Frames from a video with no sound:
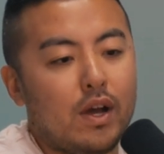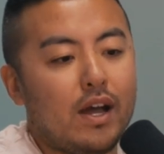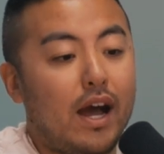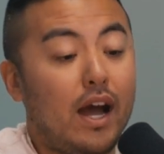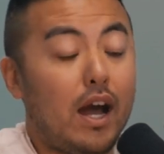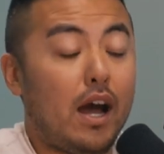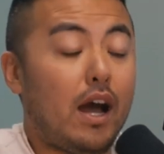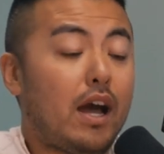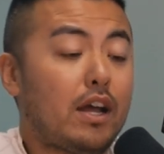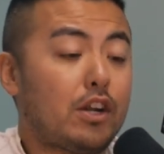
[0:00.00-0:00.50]

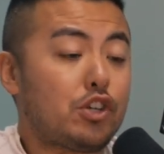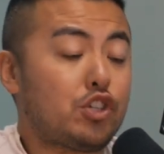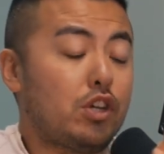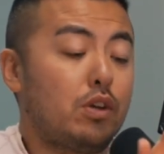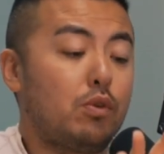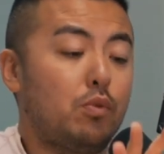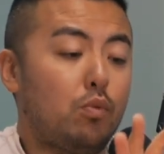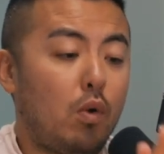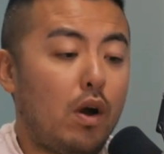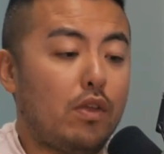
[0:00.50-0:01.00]
Actually,
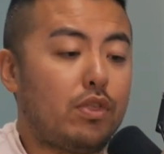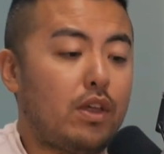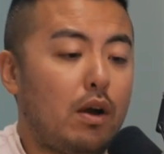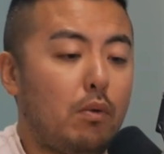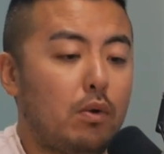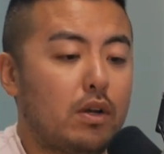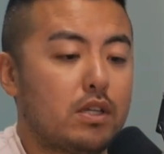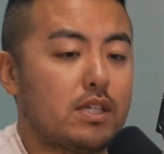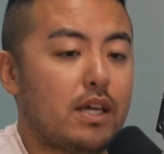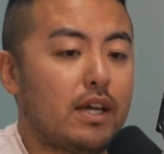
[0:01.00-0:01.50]
one thing I
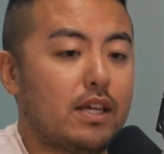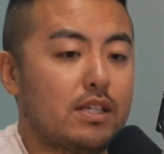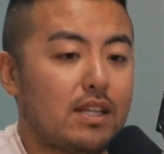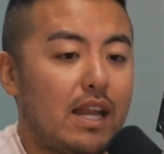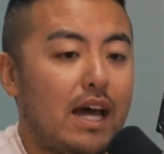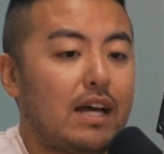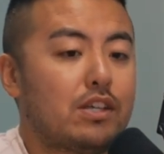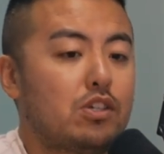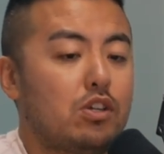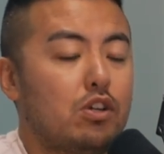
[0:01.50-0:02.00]
want to say is
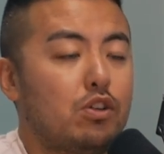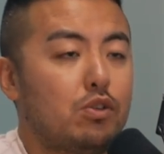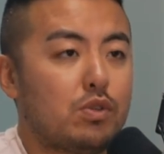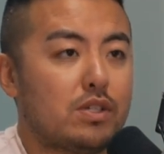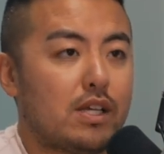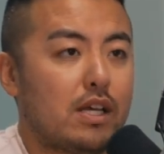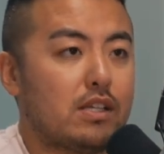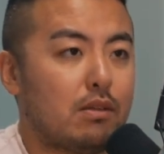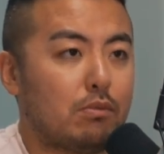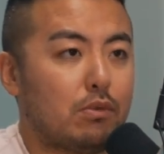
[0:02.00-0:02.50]
last year you
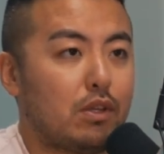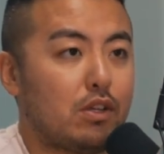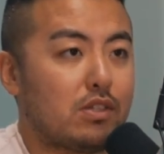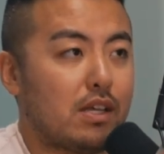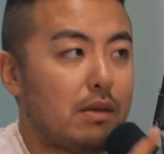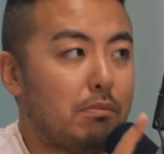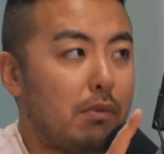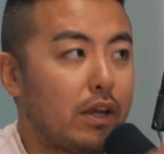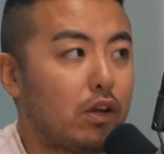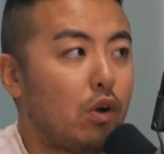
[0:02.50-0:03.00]
said something. You
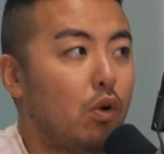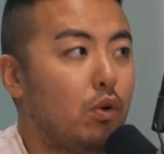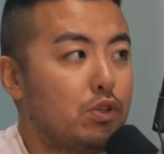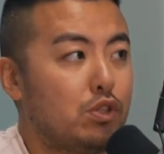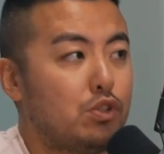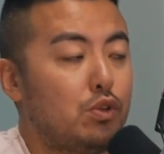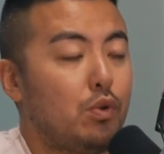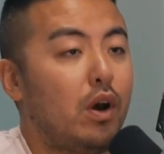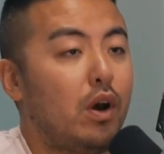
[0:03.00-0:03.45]
said, my goal is to do